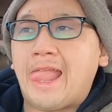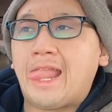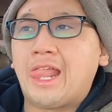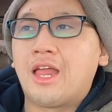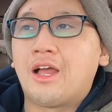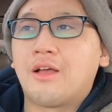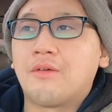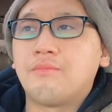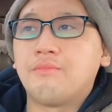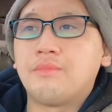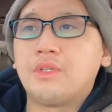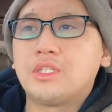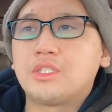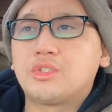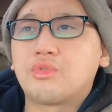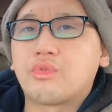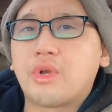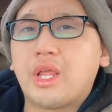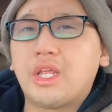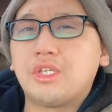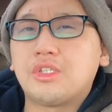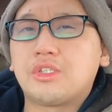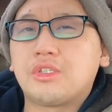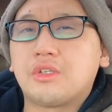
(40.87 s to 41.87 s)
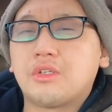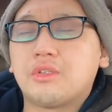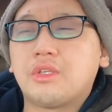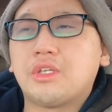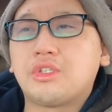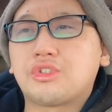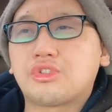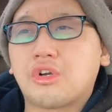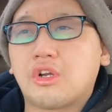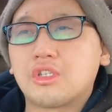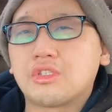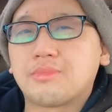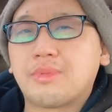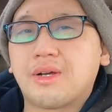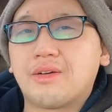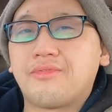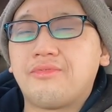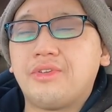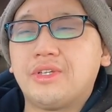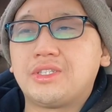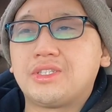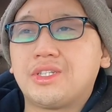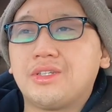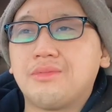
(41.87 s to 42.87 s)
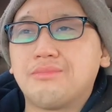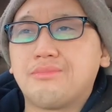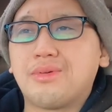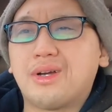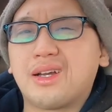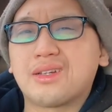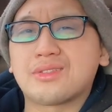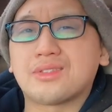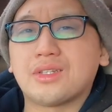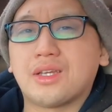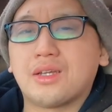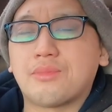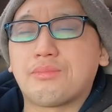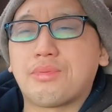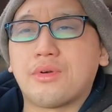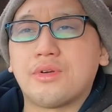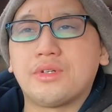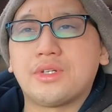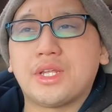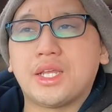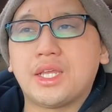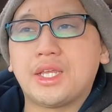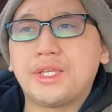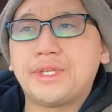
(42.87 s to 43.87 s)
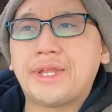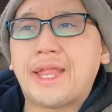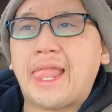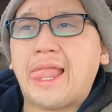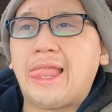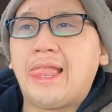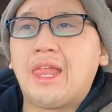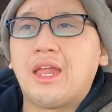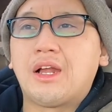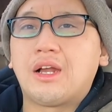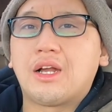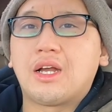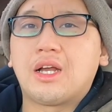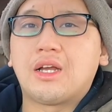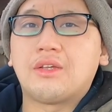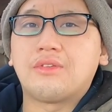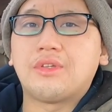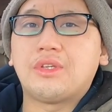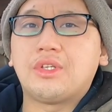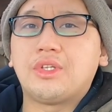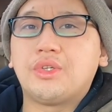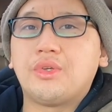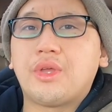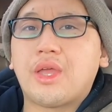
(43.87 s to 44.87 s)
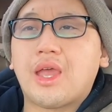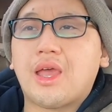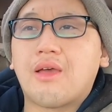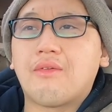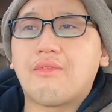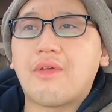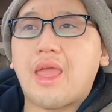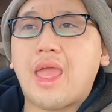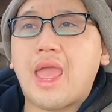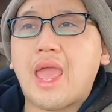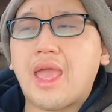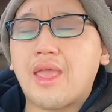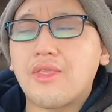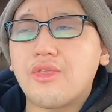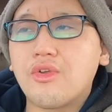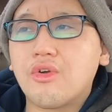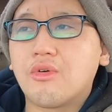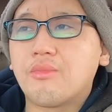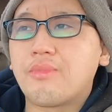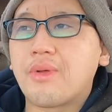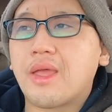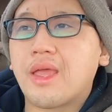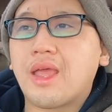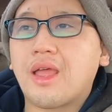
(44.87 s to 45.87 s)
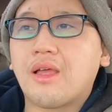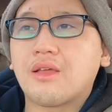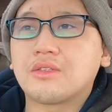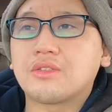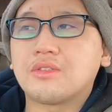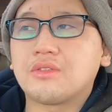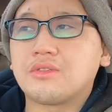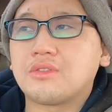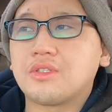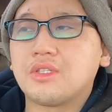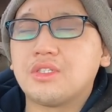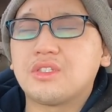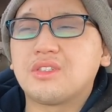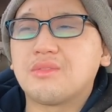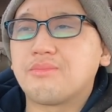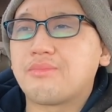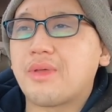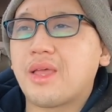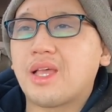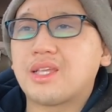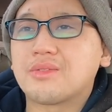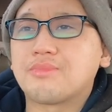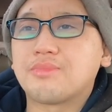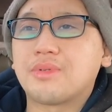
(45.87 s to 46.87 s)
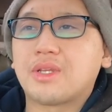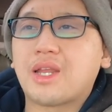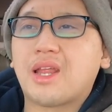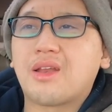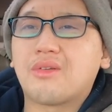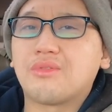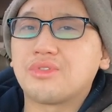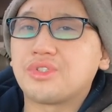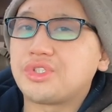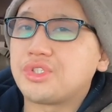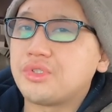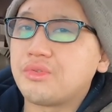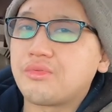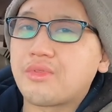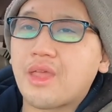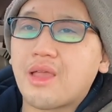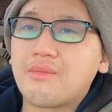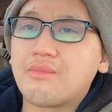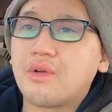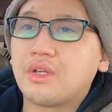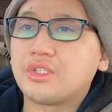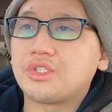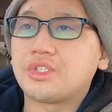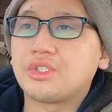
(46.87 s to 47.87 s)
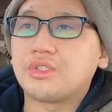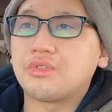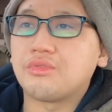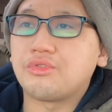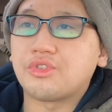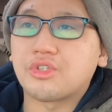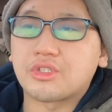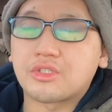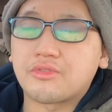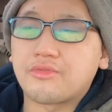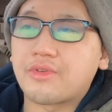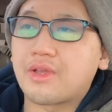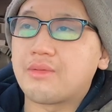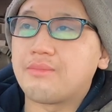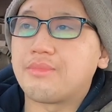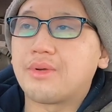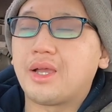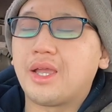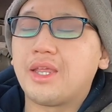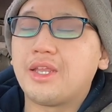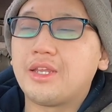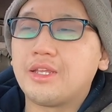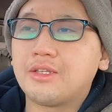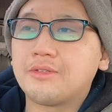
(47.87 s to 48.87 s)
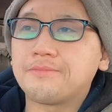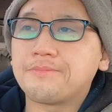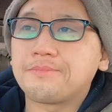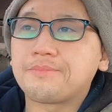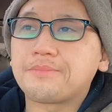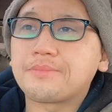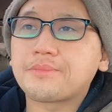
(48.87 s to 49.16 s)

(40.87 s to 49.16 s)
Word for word: Um, this range here, they charge about fifteen bucks per day. Uh, they do have annual pass and season pass, but I don't shoot that much to justify buying it.